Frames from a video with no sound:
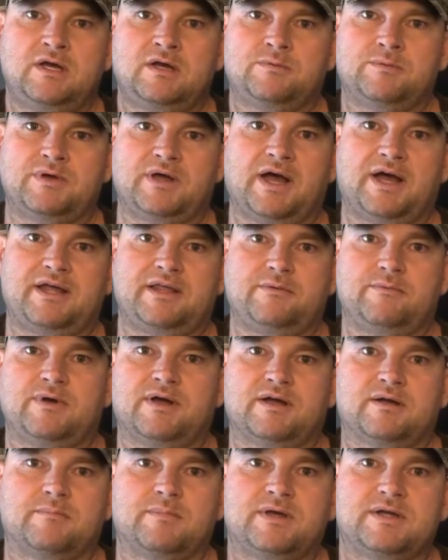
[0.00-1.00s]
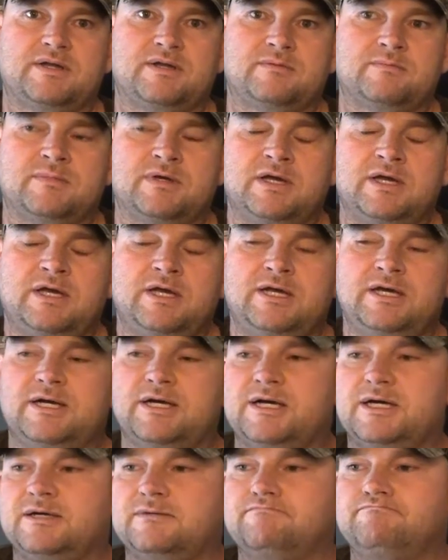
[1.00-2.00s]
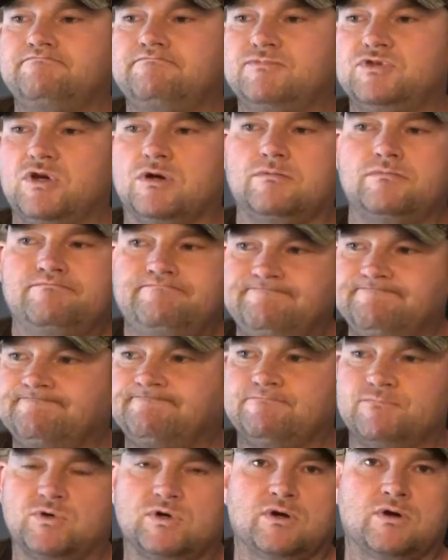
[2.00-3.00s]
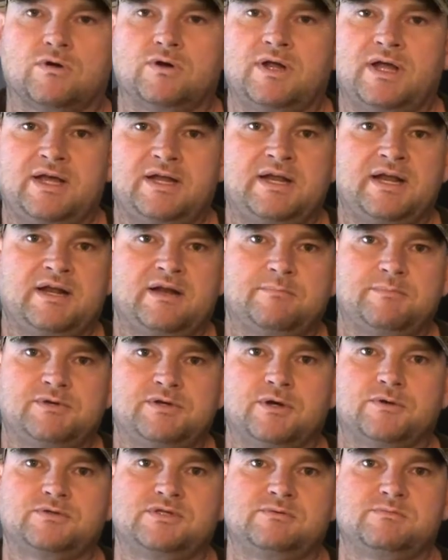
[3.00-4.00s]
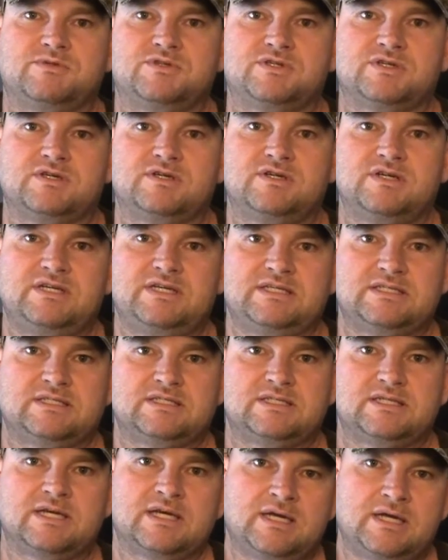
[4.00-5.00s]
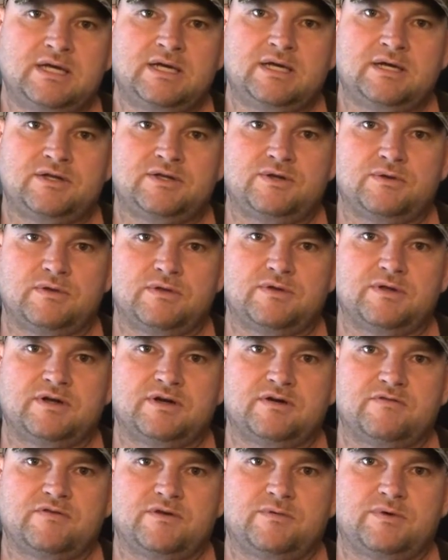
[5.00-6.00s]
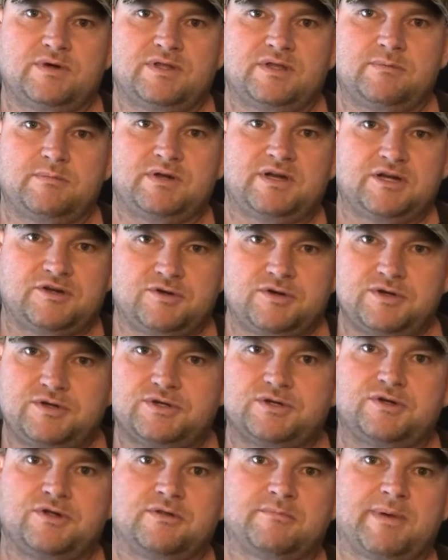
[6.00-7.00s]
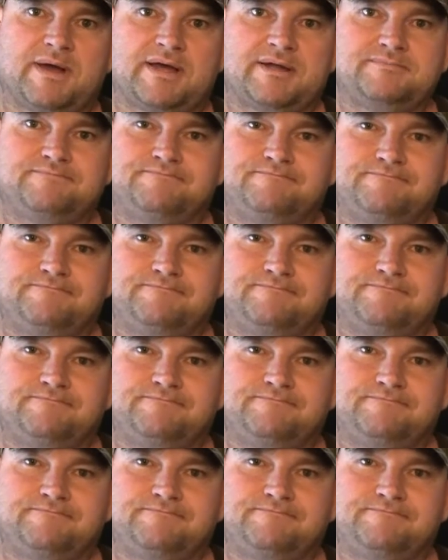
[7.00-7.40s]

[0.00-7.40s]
We highly recommend him. So we're going to go ahead down to Potosi, Missouri, and do a little interview with him and introduce you to the man.